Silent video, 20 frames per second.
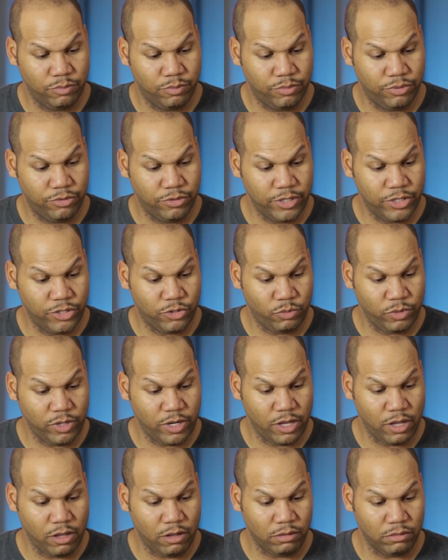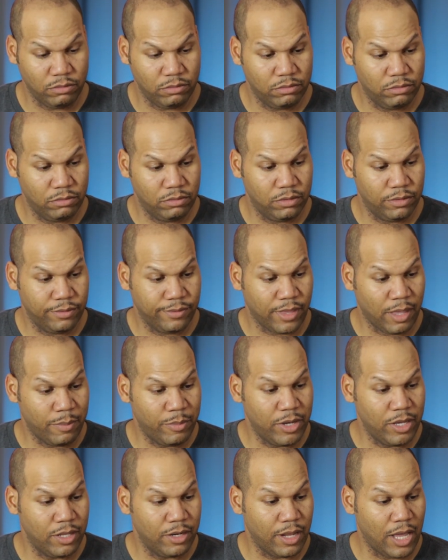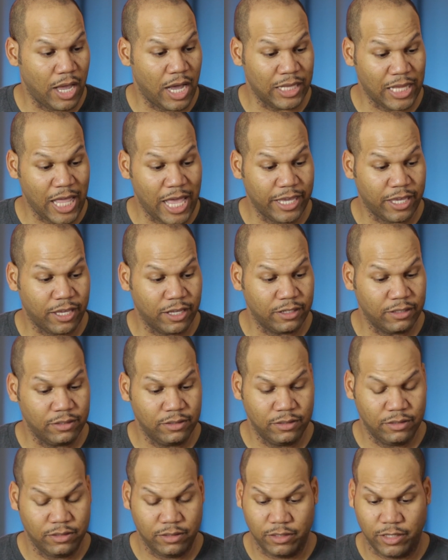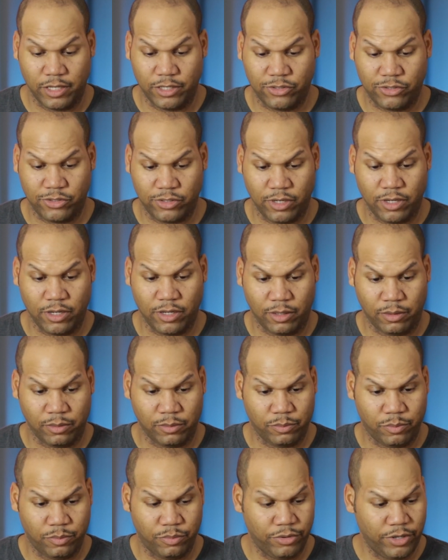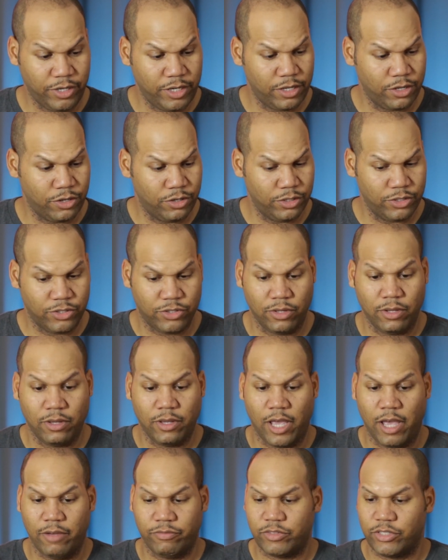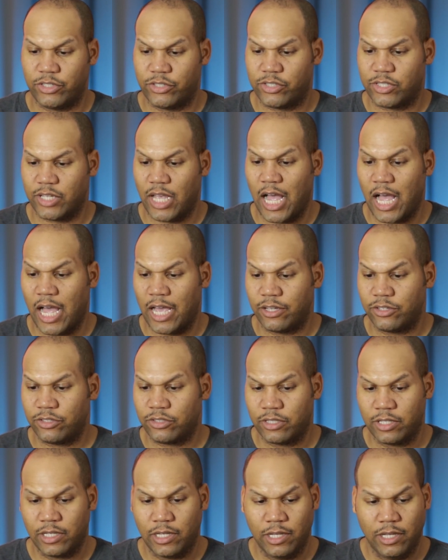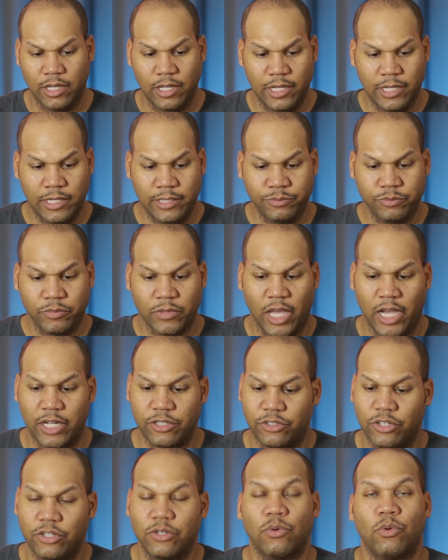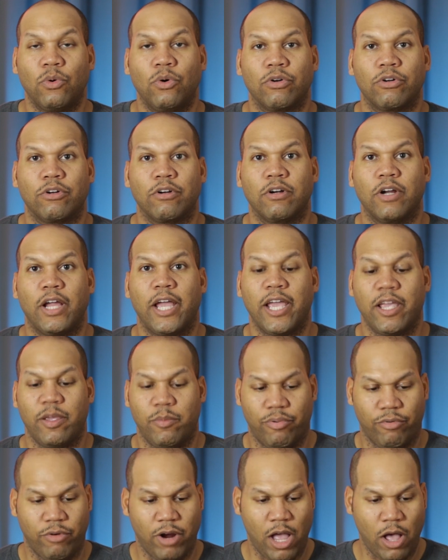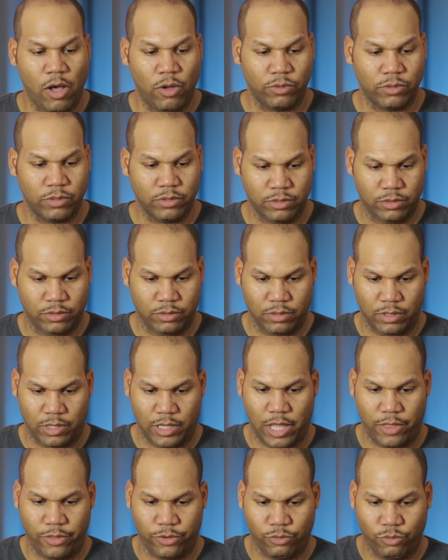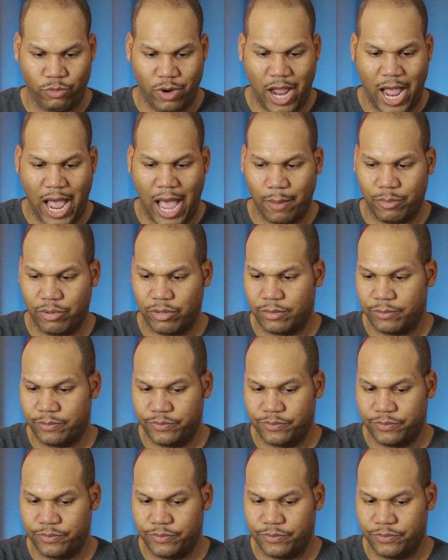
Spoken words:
pretty sweet hilt. I mean, I like it. It's a pretty good hefty size. I did order a brown leather wrap,